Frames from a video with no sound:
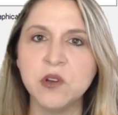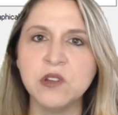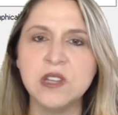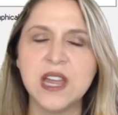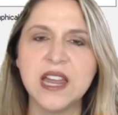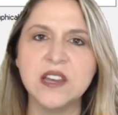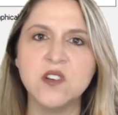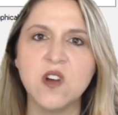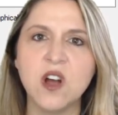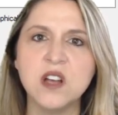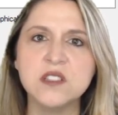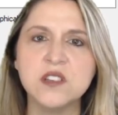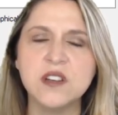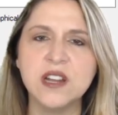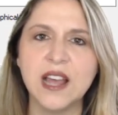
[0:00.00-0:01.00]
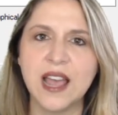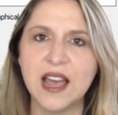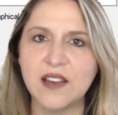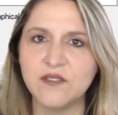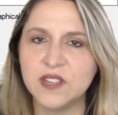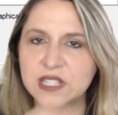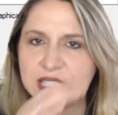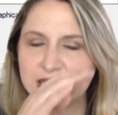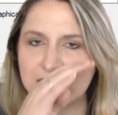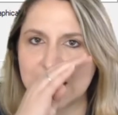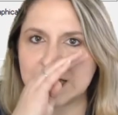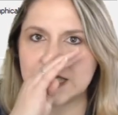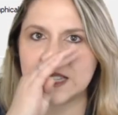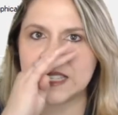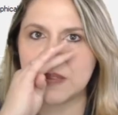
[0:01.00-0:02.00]
And you're also going to have this in
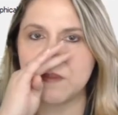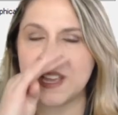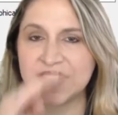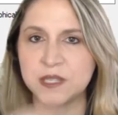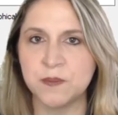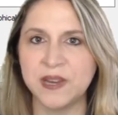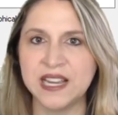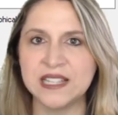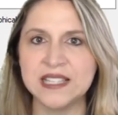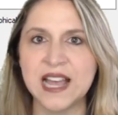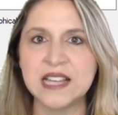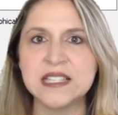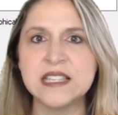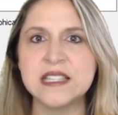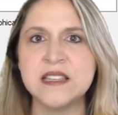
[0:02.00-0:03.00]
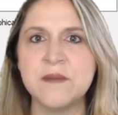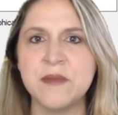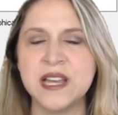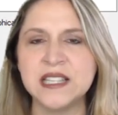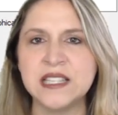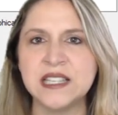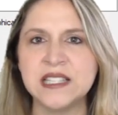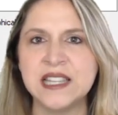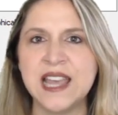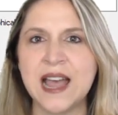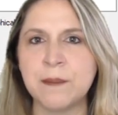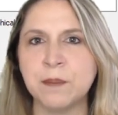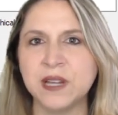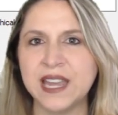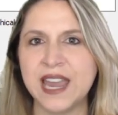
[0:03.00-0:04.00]
SSMS, because SSMS is the
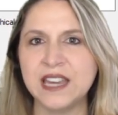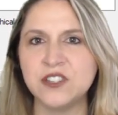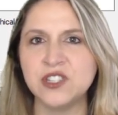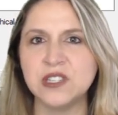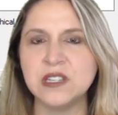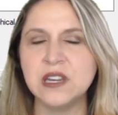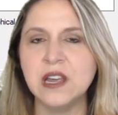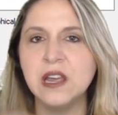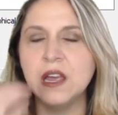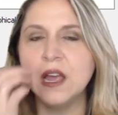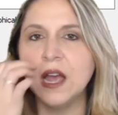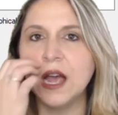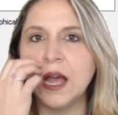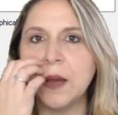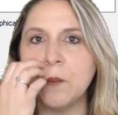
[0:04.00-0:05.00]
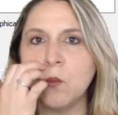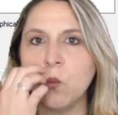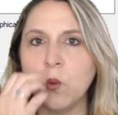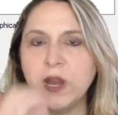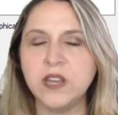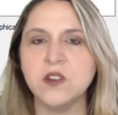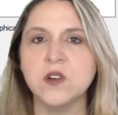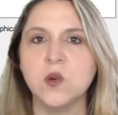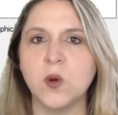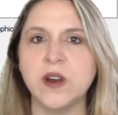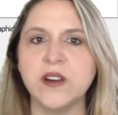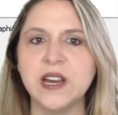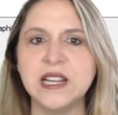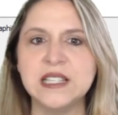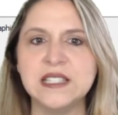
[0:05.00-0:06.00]
application when you're querying
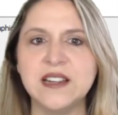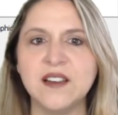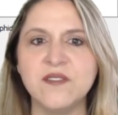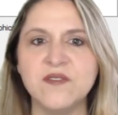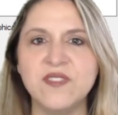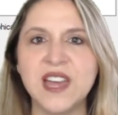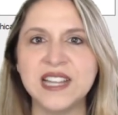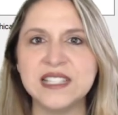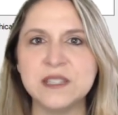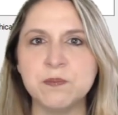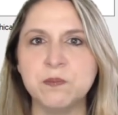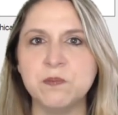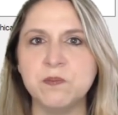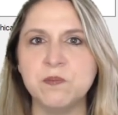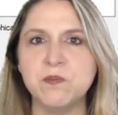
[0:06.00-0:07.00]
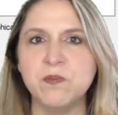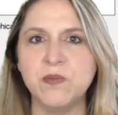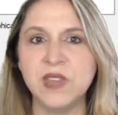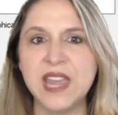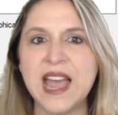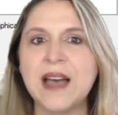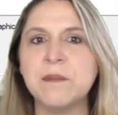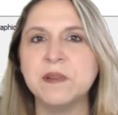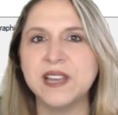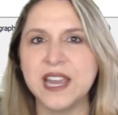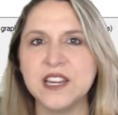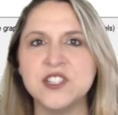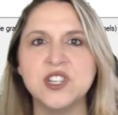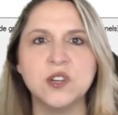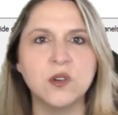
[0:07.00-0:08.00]
stuff, that's the
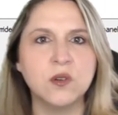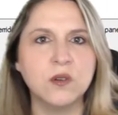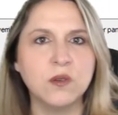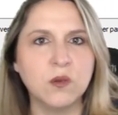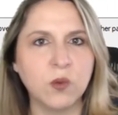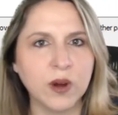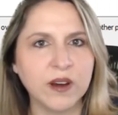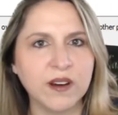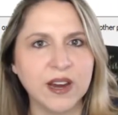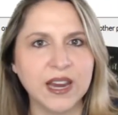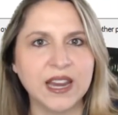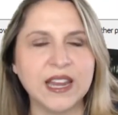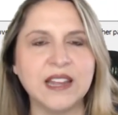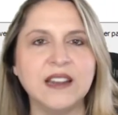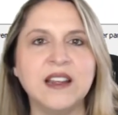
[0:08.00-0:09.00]
application querying it.